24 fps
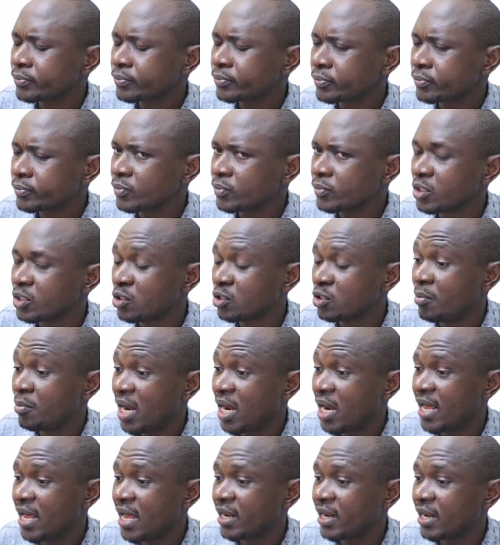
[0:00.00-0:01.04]
It's normally
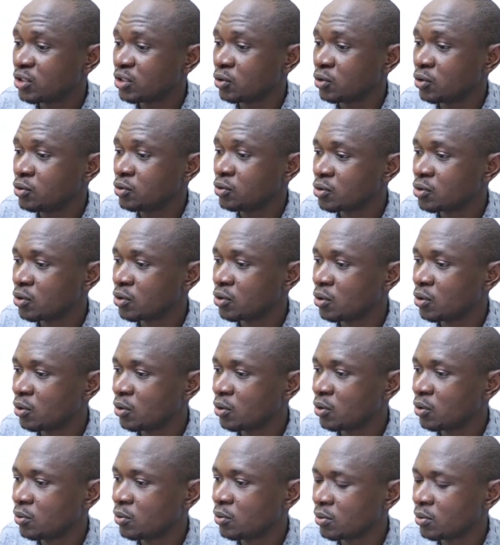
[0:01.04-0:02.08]
a ratio,
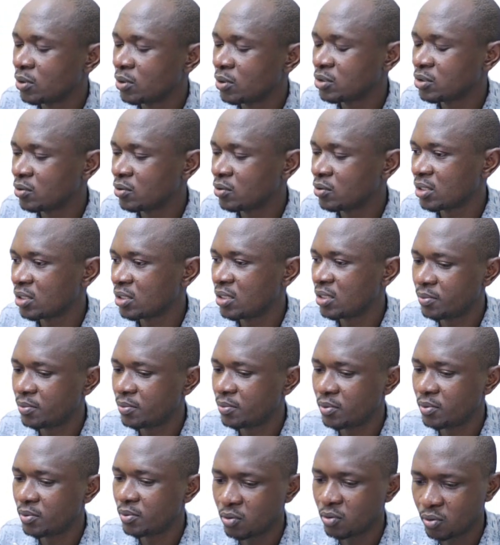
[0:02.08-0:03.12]
so this will give
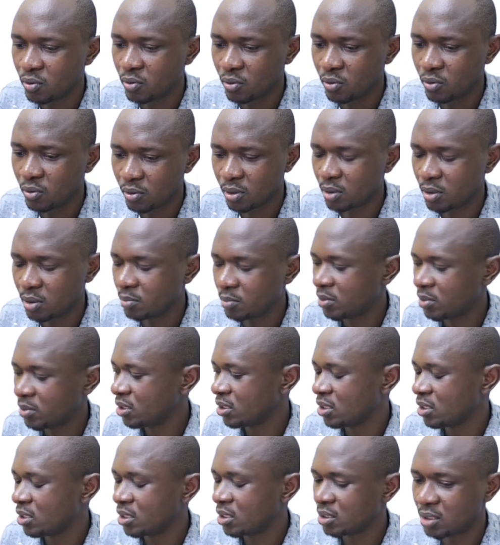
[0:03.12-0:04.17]
you
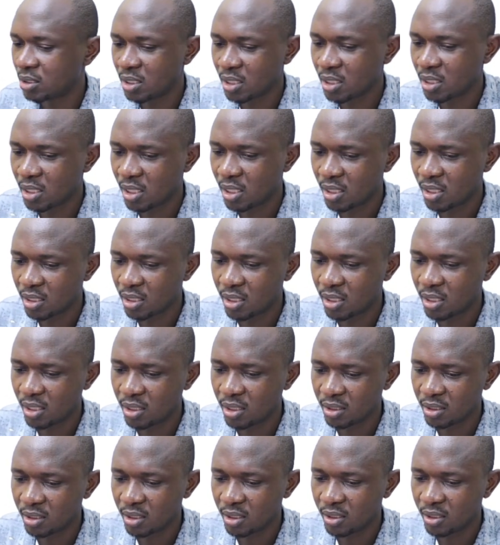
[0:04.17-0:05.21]
the
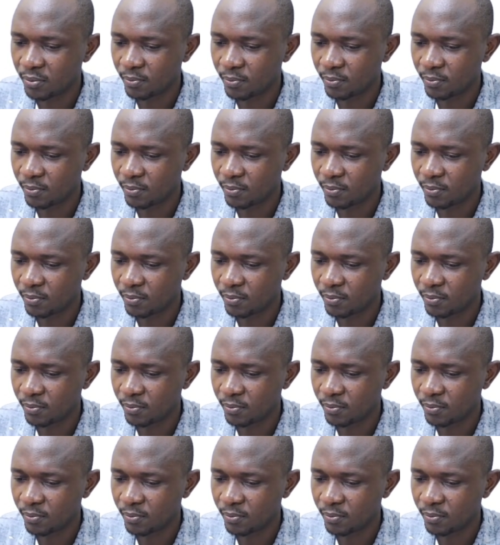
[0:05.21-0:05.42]
calculator.